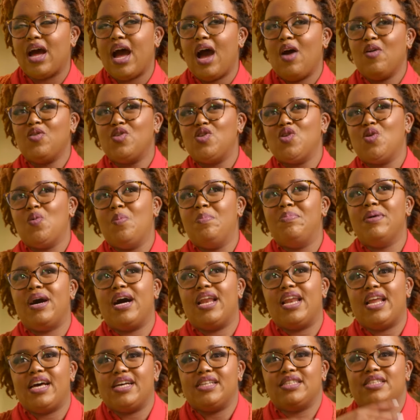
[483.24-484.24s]
how do you
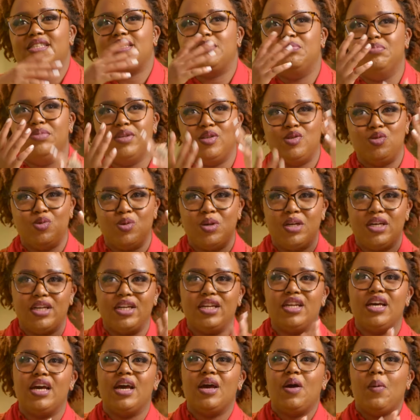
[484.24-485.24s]
balance
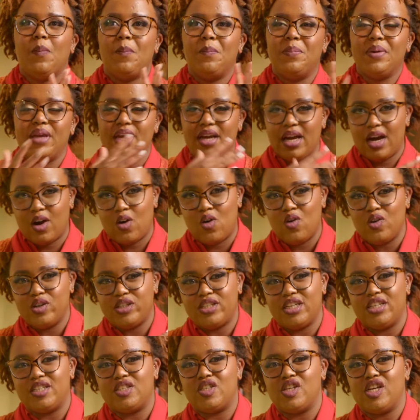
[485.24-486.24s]
between being a
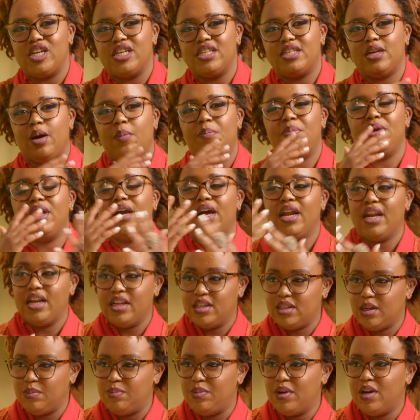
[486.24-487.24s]
content creator, being an
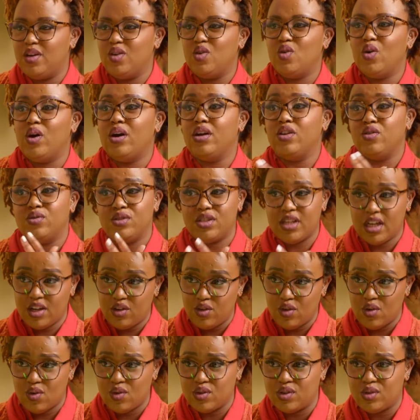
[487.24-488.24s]
entrepreneur? You said
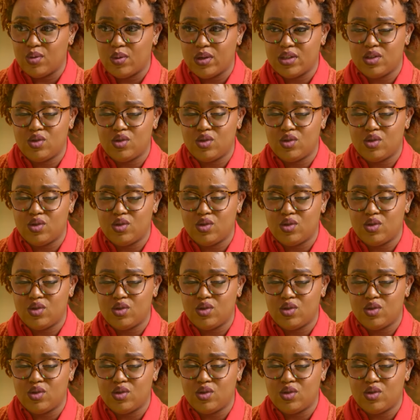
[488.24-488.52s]
you're also a